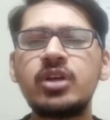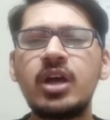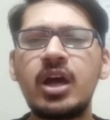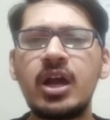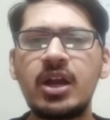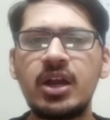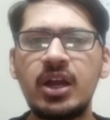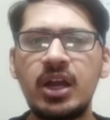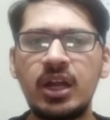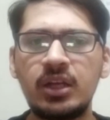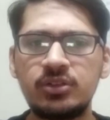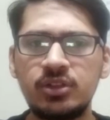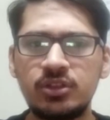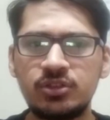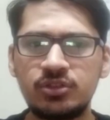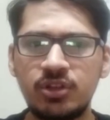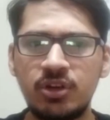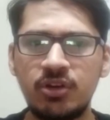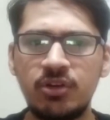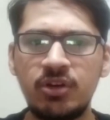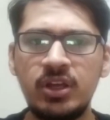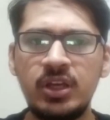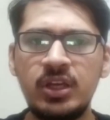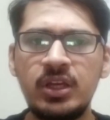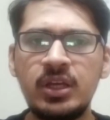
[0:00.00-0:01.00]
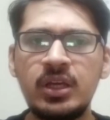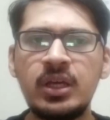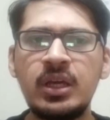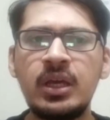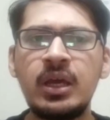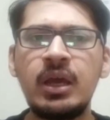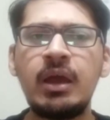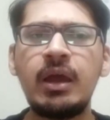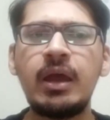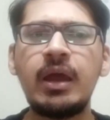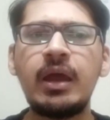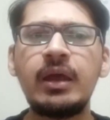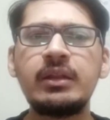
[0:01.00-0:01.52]
are necessary,
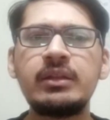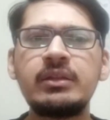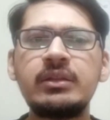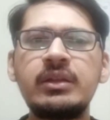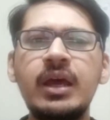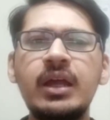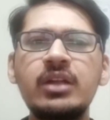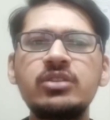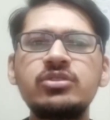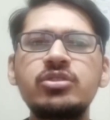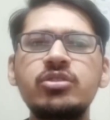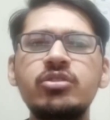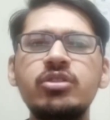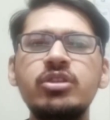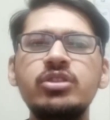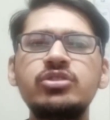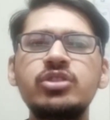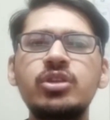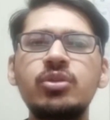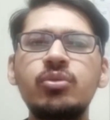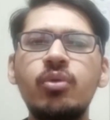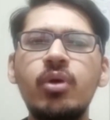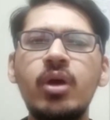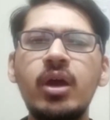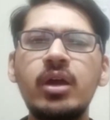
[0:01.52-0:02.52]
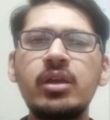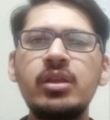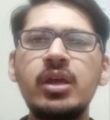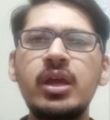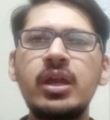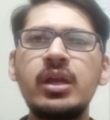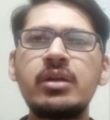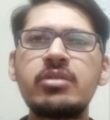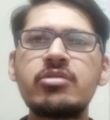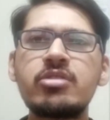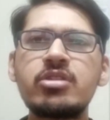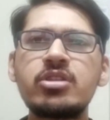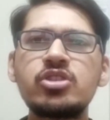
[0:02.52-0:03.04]
and that's the reason why the
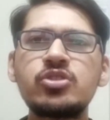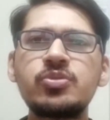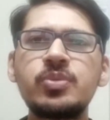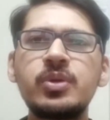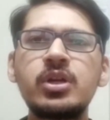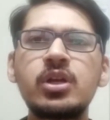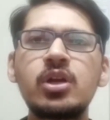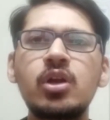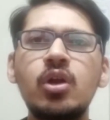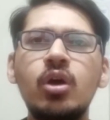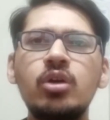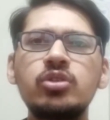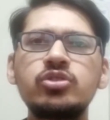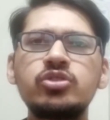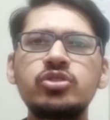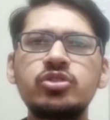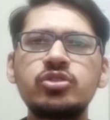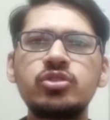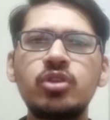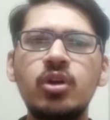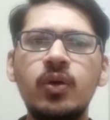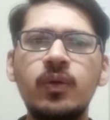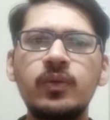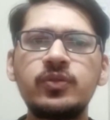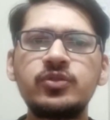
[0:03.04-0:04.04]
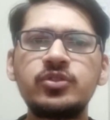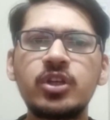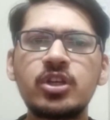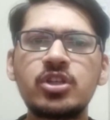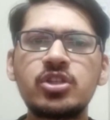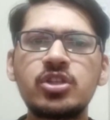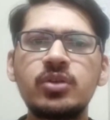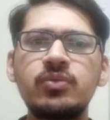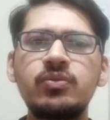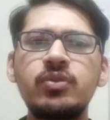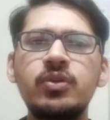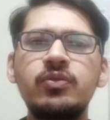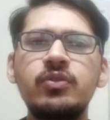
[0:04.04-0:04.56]
entrenchment clause of
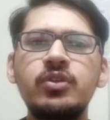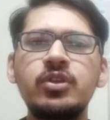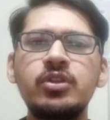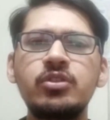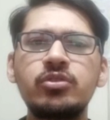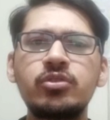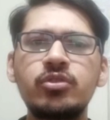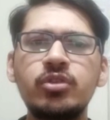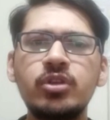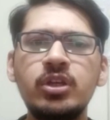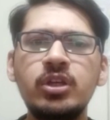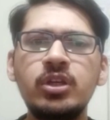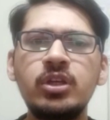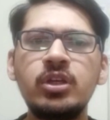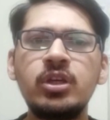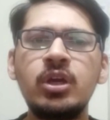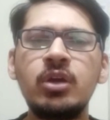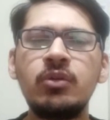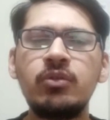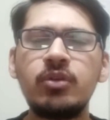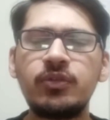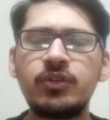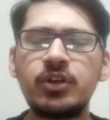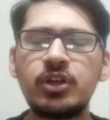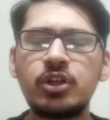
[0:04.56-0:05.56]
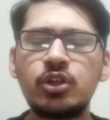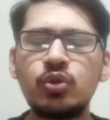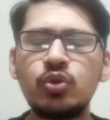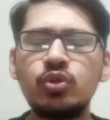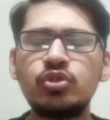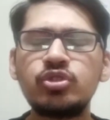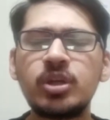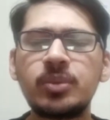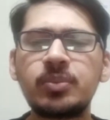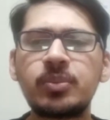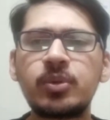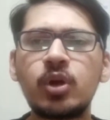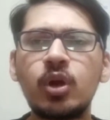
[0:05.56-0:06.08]
section 52
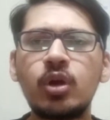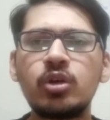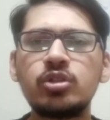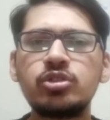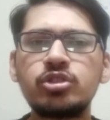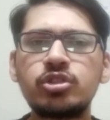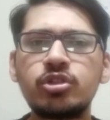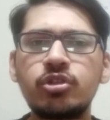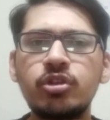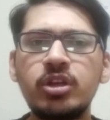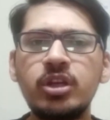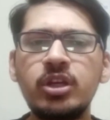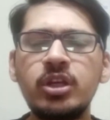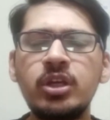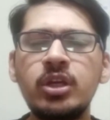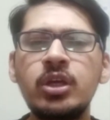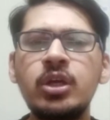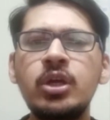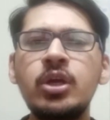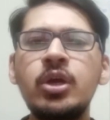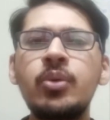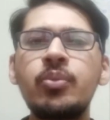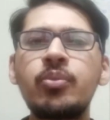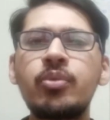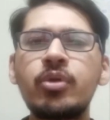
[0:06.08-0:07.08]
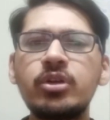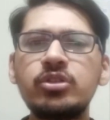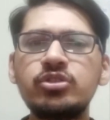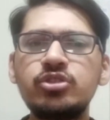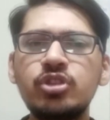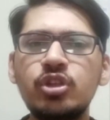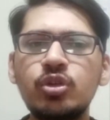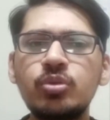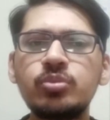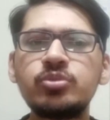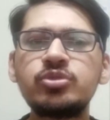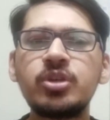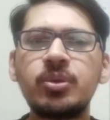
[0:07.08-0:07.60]
subclause 3
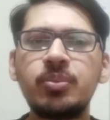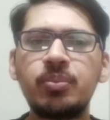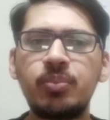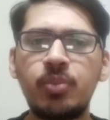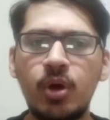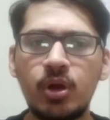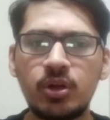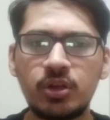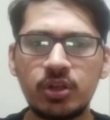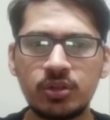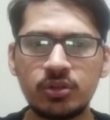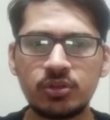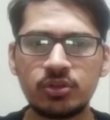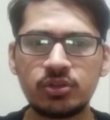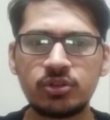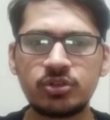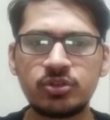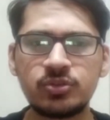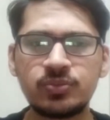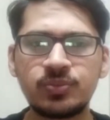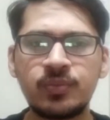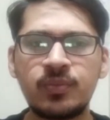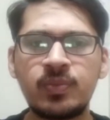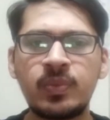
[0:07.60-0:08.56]
presumes importance.